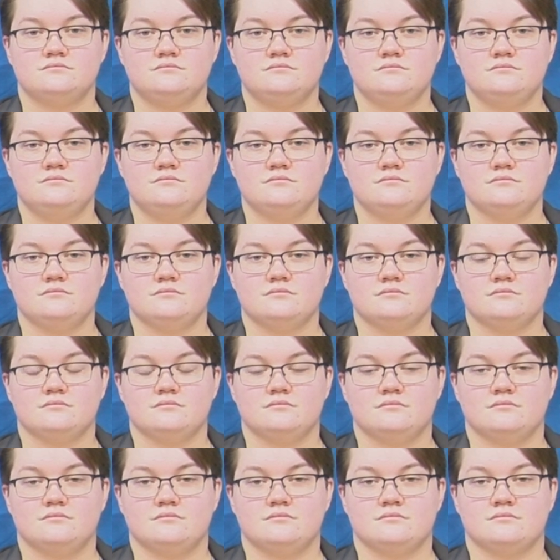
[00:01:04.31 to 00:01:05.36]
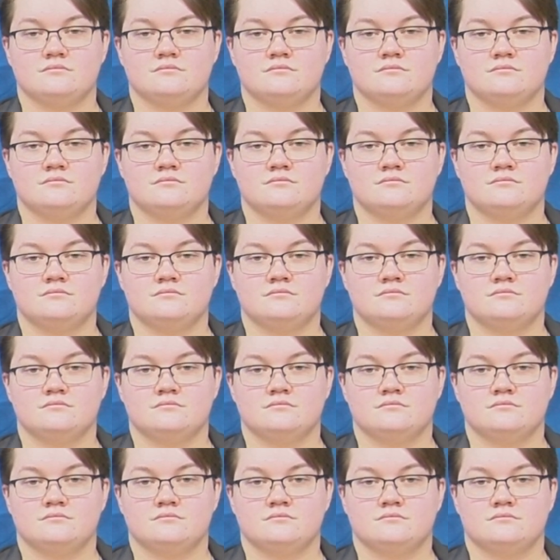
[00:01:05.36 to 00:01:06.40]

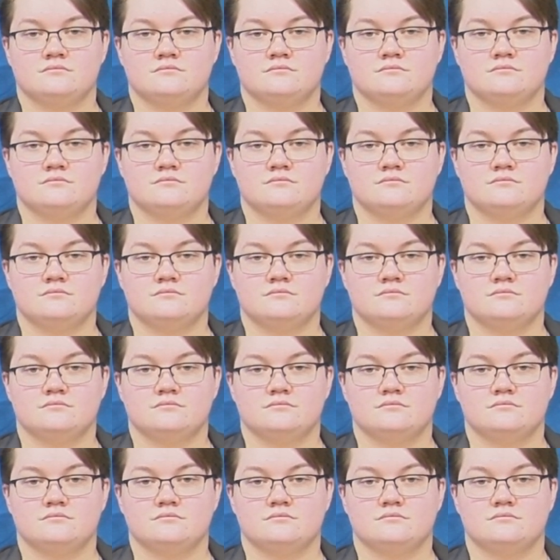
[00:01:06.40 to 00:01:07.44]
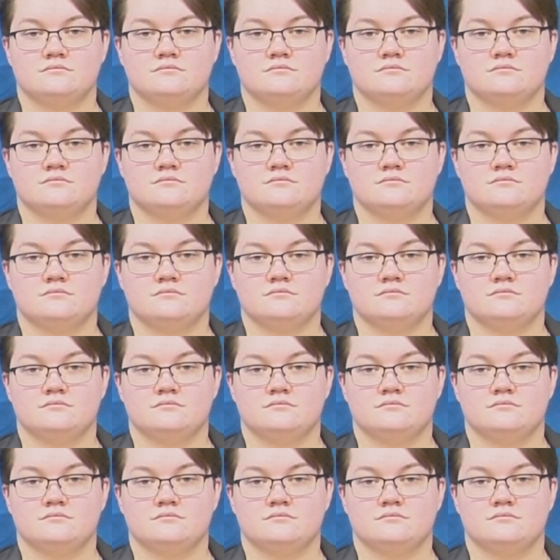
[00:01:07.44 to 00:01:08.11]
The person shown says nothing.